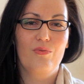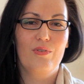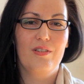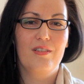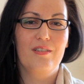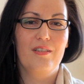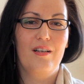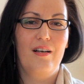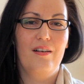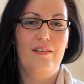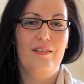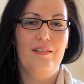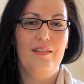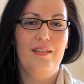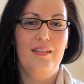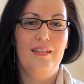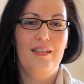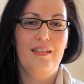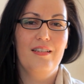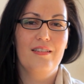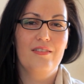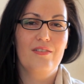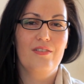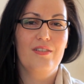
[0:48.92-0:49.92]
which are
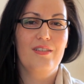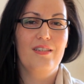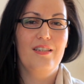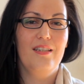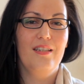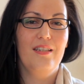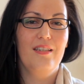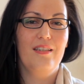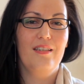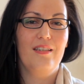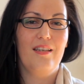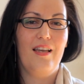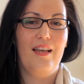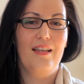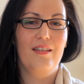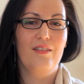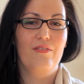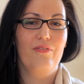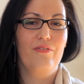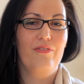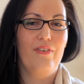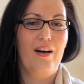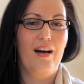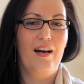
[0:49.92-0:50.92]
interesting
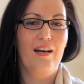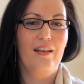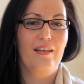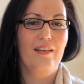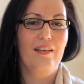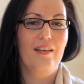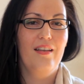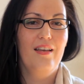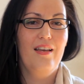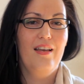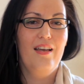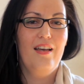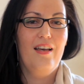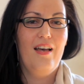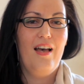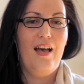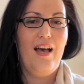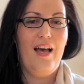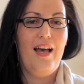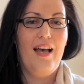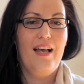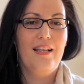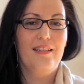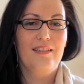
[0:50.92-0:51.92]
and fun,
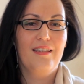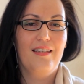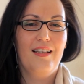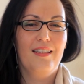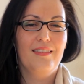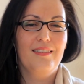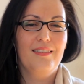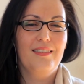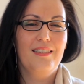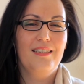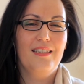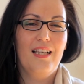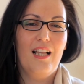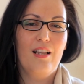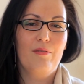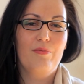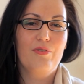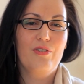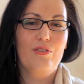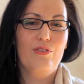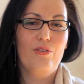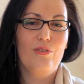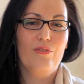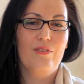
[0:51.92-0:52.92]
and that
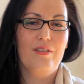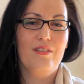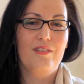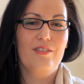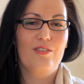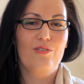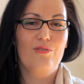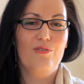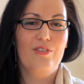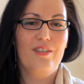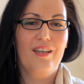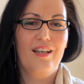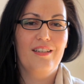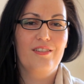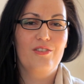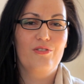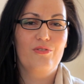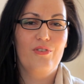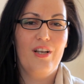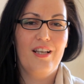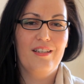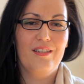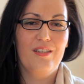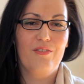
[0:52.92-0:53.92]
helps students to
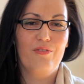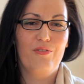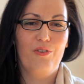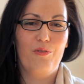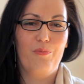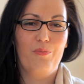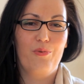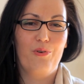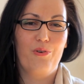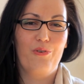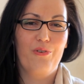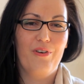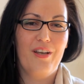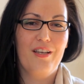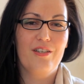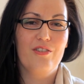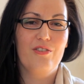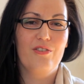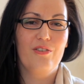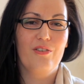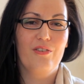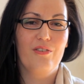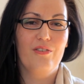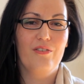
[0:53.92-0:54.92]
get ready for
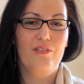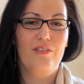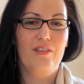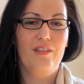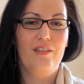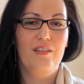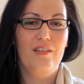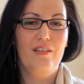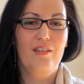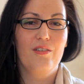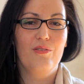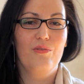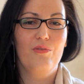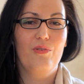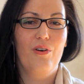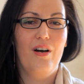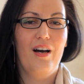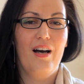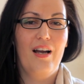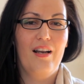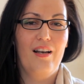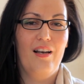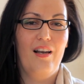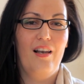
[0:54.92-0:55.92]
progression into
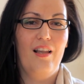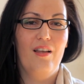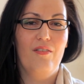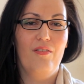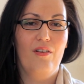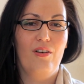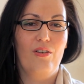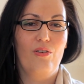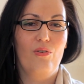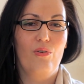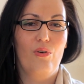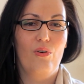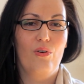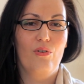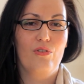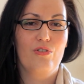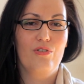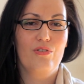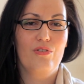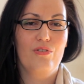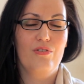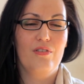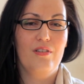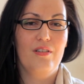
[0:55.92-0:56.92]
higher level
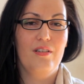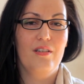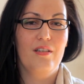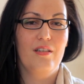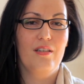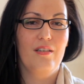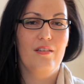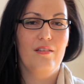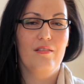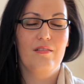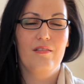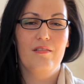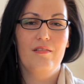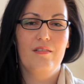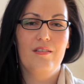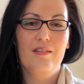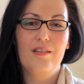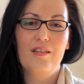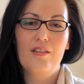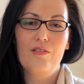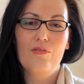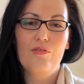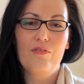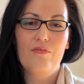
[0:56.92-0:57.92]
course in
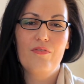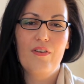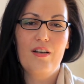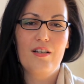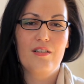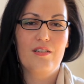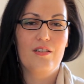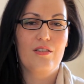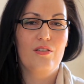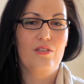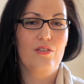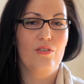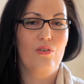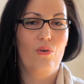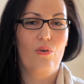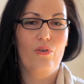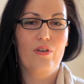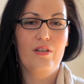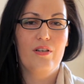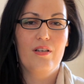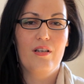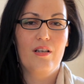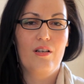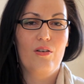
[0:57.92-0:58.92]
a university
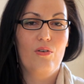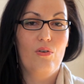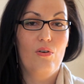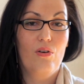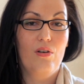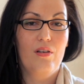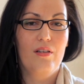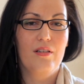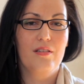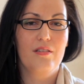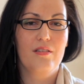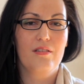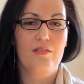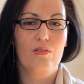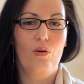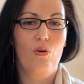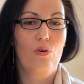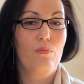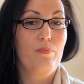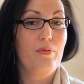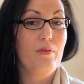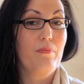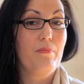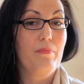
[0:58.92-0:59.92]
or in a college,
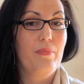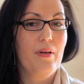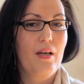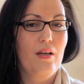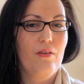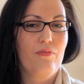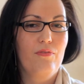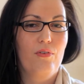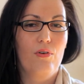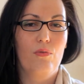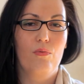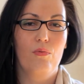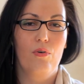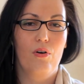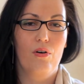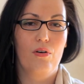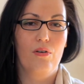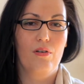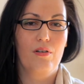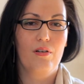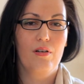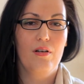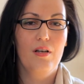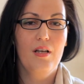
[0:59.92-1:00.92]
or prepare for
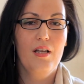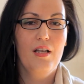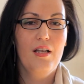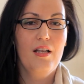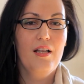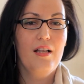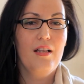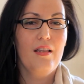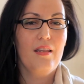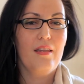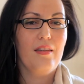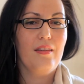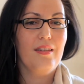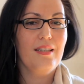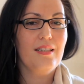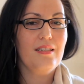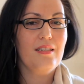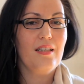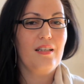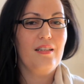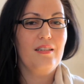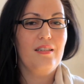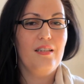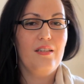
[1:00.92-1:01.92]
work. These
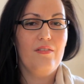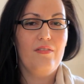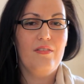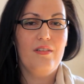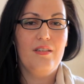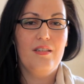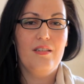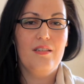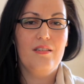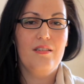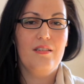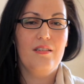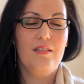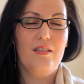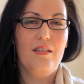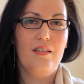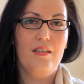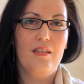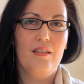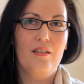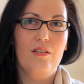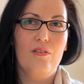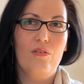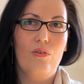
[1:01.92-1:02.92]
activities
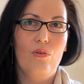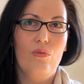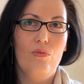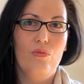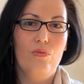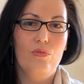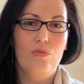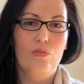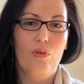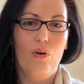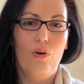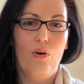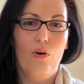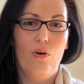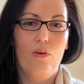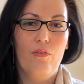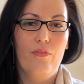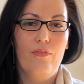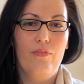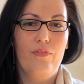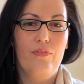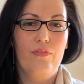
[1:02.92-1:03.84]
include of